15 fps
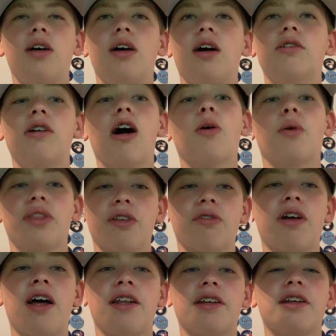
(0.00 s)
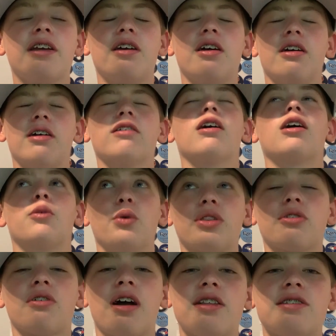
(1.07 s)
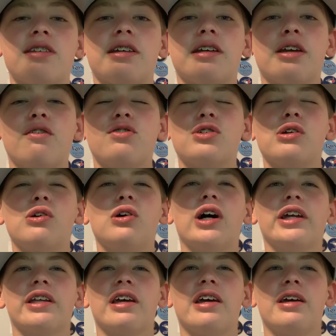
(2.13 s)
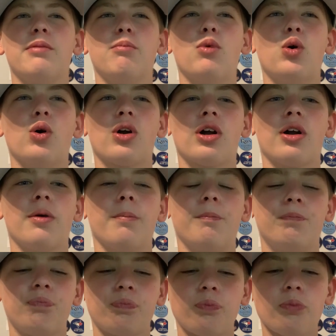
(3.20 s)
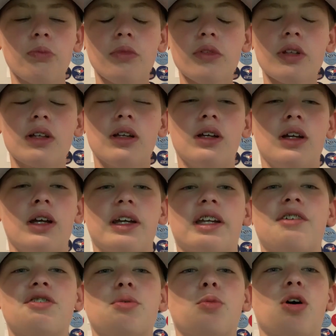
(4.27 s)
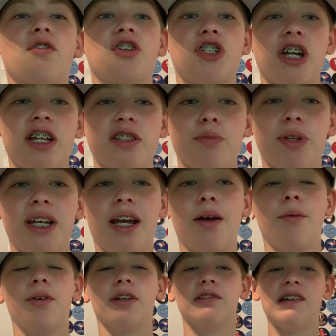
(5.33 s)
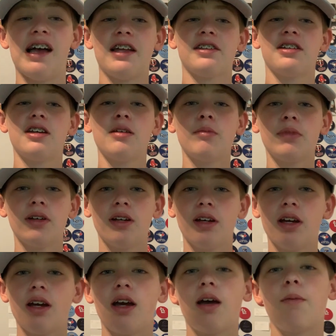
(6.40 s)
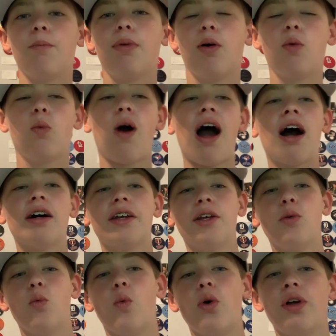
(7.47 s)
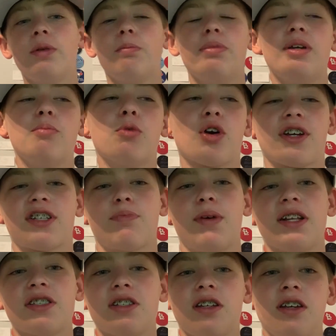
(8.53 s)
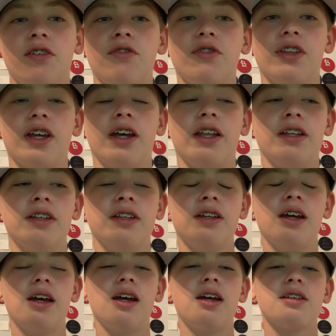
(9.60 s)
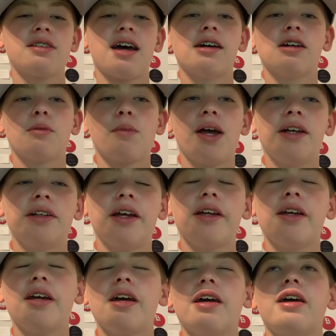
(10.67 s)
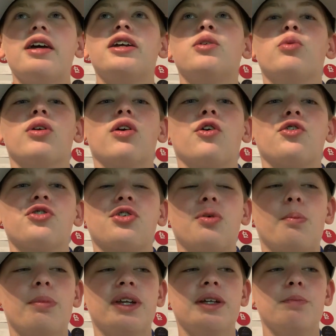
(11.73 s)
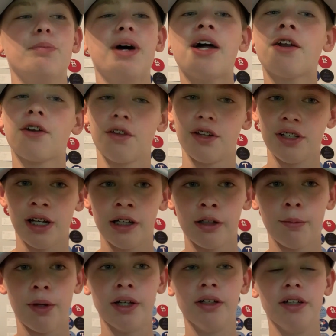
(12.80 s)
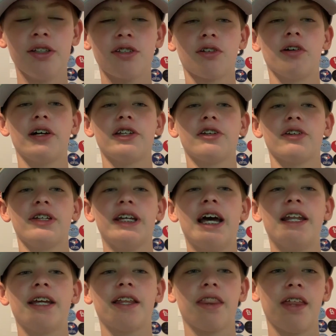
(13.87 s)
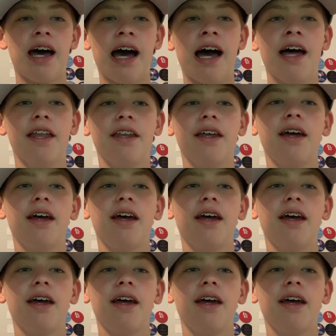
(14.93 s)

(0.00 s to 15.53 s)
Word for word: along with the red, it get, along with the reds, it gives you like a more gives you more of a chance of being able to land him. But while he would be more expensive than Tyler Mahle, he would also be better than Tyler Mahle. So like you're getting that